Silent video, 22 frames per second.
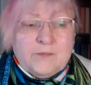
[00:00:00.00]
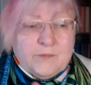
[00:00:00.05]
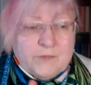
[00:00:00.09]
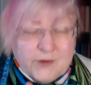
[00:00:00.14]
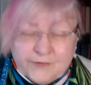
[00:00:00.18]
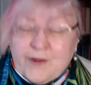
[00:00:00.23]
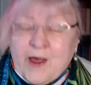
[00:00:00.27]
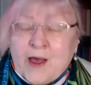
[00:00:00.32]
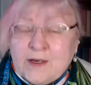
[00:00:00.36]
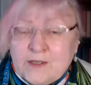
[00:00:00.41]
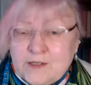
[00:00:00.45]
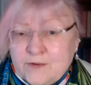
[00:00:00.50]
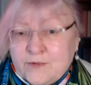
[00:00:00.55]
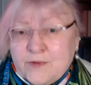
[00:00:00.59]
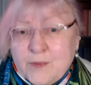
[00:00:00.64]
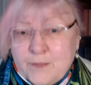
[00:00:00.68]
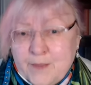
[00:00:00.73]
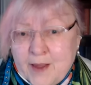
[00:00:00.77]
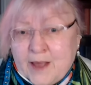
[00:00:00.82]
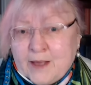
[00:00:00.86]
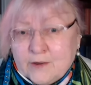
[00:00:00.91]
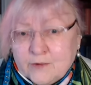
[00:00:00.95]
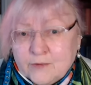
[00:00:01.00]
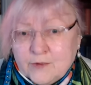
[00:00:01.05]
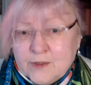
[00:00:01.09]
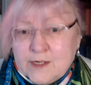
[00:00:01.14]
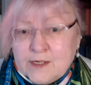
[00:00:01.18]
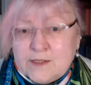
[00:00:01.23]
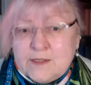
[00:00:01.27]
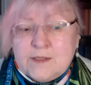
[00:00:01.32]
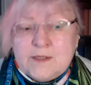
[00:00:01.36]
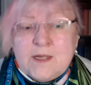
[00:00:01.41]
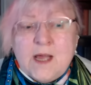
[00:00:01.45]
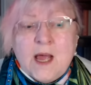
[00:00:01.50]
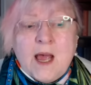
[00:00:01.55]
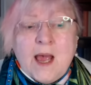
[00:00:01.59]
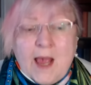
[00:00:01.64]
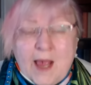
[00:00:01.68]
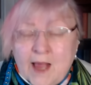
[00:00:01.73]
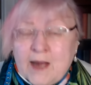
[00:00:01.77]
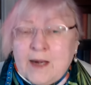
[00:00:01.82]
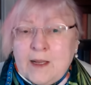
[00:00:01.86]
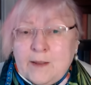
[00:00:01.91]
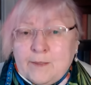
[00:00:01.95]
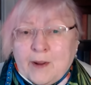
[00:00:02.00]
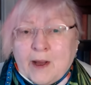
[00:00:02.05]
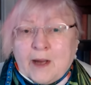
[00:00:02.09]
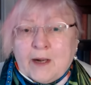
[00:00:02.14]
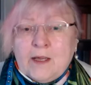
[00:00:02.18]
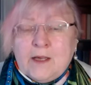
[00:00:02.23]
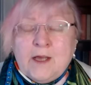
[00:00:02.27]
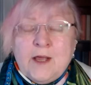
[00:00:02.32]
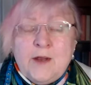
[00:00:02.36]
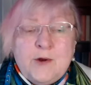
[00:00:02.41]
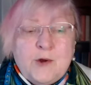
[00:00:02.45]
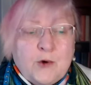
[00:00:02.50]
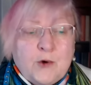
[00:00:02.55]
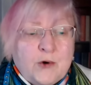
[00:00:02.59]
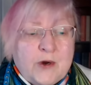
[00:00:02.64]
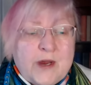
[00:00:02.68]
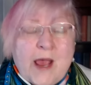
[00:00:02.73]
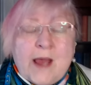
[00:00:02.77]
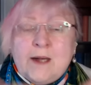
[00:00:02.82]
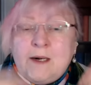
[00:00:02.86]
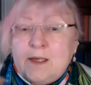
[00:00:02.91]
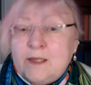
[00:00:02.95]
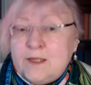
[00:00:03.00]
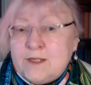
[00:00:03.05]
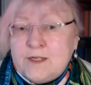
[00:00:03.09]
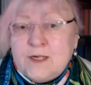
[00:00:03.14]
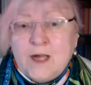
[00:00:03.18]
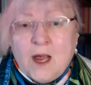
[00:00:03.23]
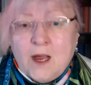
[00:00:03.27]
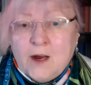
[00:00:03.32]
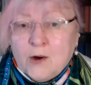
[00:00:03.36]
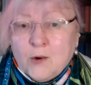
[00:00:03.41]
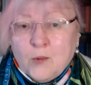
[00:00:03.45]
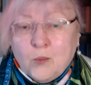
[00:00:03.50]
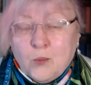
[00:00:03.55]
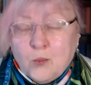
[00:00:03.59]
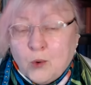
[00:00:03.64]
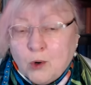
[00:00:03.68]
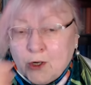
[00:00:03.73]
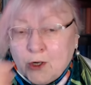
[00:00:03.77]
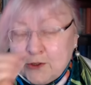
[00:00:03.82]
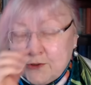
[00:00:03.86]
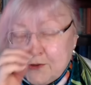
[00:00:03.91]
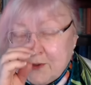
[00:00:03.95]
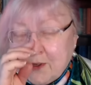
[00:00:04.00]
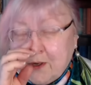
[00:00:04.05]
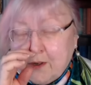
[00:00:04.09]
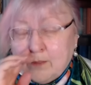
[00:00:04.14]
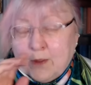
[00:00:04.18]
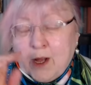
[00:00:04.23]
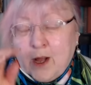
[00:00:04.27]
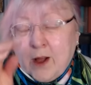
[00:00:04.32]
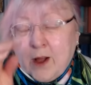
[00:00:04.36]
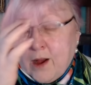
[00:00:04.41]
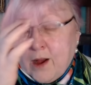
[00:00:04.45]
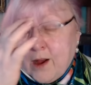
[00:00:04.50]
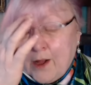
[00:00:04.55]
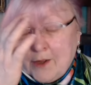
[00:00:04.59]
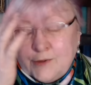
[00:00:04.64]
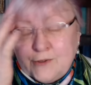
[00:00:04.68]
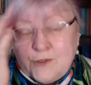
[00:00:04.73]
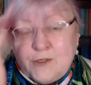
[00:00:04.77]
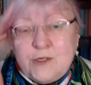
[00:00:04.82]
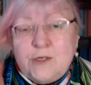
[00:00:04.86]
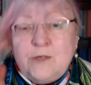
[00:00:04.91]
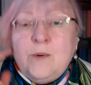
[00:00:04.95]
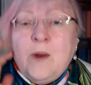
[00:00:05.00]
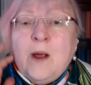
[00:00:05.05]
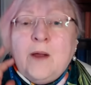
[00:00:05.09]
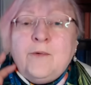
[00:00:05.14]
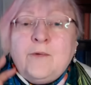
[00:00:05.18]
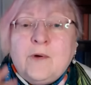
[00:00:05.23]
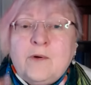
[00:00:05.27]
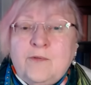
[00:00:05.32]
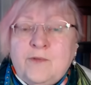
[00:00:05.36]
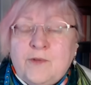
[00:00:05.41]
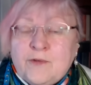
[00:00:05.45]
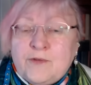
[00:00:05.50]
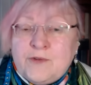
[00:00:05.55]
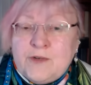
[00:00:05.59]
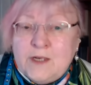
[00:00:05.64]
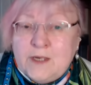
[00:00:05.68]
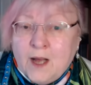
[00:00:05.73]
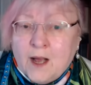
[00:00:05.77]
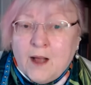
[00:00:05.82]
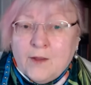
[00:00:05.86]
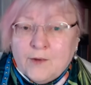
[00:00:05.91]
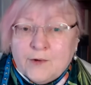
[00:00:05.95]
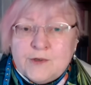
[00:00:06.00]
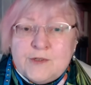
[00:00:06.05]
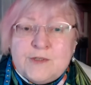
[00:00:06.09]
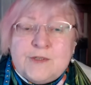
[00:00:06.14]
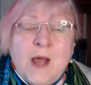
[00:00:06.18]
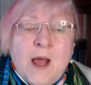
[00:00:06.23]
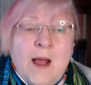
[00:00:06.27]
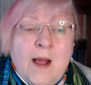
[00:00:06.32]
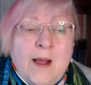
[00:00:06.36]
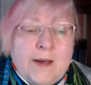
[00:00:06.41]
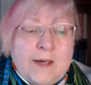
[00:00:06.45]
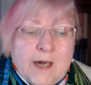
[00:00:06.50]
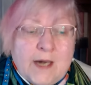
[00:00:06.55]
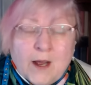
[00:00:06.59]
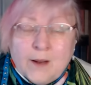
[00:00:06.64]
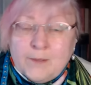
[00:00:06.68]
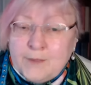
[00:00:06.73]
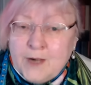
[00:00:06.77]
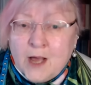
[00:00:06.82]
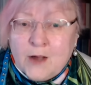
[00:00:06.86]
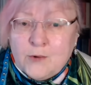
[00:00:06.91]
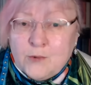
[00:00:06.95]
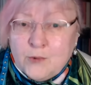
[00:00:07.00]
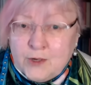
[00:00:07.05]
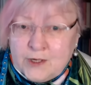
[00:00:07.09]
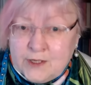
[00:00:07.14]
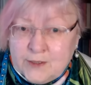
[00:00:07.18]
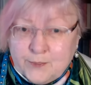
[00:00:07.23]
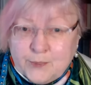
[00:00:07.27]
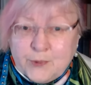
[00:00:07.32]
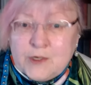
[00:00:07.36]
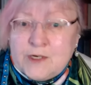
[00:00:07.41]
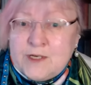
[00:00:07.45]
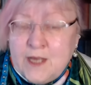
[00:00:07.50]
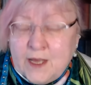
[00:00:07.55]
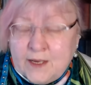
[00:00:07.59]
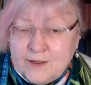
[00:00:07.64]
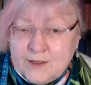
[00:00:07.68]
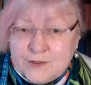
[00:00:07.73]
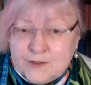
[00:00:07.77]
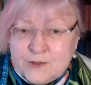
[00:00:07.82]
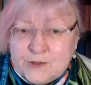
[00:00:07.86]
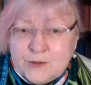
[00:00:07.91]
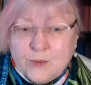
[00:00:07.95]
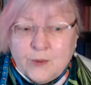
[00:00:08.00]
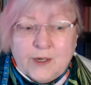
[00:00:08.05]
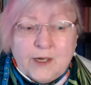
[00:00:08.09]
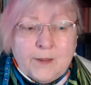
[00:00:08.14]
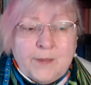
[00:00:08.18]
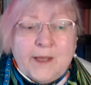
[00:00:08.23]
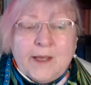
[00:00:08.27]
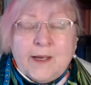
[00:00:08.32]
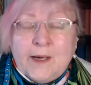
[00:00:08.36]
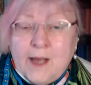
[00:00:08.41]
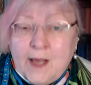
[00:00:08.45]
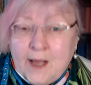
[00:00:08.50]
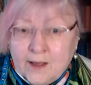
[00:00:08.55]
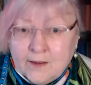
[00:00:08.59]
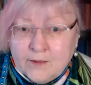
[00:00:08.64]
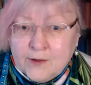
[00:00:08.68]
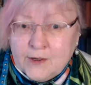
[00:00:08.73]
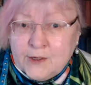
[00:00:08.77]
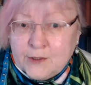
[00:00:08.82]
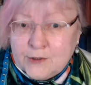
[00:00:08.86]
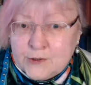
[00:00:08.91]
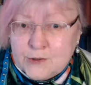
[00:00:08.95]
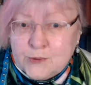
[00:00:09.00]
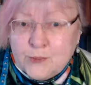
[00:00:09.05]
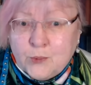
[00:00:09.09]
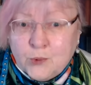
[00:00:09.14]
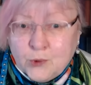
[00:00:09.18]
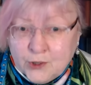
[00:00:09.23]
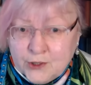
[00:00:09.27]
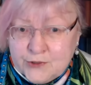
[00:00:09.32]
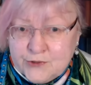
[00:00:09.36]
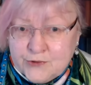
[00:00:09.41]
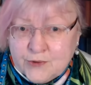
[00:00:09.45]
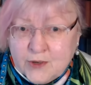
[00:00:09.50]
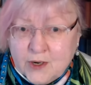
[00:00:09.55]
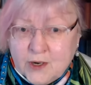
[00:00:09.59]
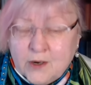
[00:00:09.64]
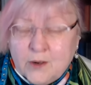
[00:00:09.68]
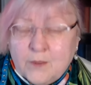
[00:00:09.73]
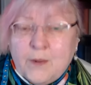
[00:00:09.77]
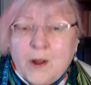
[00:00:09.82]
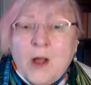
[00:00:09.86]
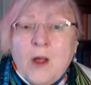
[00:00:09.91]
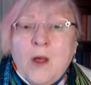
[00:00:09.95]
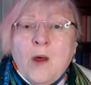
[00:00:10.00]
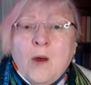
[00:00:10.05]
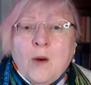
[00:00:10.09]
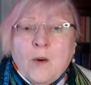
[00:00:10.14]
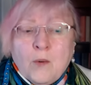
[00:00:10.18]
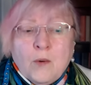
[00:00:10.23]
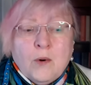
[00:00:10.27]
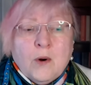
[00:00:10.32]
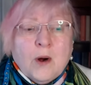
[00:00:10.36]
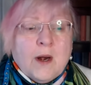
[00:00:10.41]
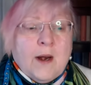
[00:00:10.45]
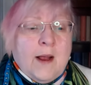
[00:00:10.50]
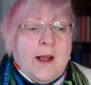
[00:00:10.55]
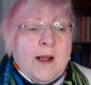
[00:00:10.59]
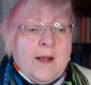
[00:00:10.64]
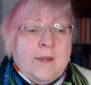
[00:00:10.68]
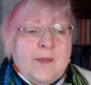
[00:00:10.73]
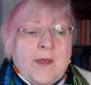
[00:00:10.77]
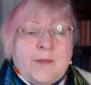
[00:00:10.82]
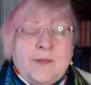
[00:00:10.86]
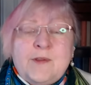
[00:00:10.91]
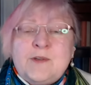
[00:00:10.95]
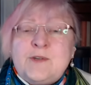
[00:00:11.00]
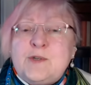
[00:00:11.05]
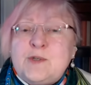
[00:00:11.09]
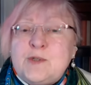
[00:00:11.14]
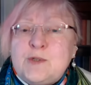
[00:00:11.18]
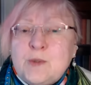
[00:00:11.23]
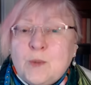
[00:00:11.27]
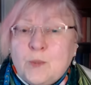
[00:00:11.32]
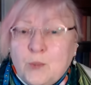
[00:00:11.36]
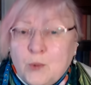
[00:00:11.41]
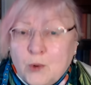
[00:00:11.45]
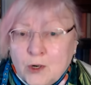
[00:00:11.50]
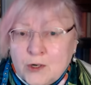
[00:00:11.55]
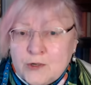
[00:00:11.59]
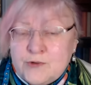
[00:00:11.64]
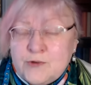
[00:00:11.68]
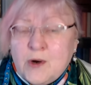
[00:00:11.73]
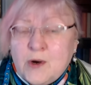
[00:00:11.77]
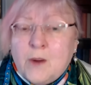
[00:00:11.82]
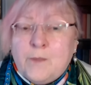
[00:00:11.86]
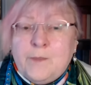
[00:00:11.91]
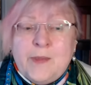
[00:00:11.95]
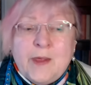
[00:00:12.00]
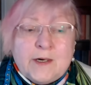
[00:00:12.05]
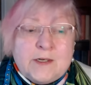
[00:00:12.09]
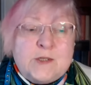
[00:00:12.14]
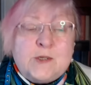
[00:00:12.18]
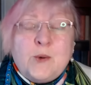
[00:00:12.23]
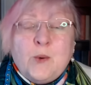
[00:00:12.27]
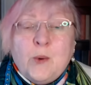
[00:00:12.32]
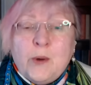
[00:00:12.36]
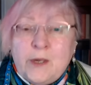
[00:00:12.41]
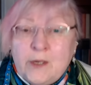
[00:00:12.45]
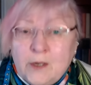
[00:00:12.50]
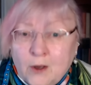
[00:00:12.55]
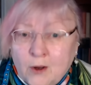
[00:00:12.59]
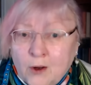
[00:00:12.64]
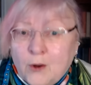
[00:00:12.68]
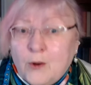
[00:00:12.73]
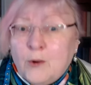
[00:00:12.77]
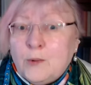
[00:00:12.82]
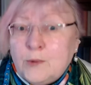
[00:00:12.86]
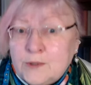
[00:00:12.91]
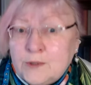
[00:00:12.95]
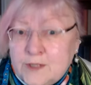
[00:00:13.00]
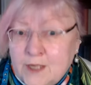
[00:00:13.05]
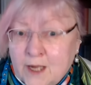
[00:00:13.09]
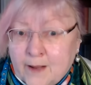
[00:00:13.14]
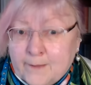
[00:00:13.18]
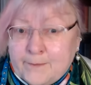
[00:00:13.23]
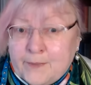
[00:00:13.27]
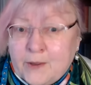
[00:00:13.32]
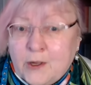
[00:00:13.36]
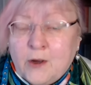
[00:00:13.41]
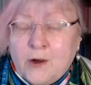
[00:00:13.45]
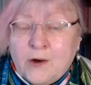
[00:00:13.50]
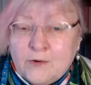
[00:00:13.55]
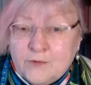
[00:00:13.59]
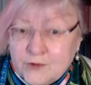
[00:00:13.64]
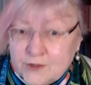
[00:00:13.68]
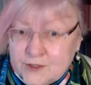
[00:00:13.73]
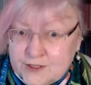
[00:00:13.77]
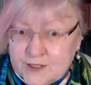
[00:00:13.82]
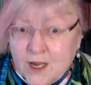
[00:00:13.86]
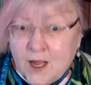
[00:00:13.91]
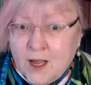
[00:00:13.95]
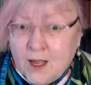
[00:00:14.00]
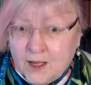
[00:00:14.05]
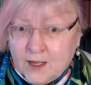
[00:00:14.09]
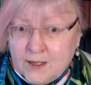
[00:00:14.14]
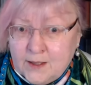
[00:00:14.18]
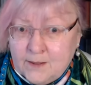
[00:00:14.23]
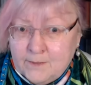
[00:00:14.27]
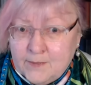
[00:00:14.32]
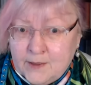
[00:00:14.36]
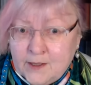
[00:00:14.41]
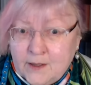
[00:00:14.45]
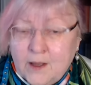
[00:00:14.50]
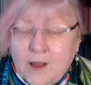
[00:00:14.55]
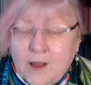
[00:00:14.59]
the fact of the matter is, anybody can create an entire wardrobe on $250. Now, I'm not going to pretend it's going to be an elegant wardrobe or that this is a wardrobe that is going to hold up over time,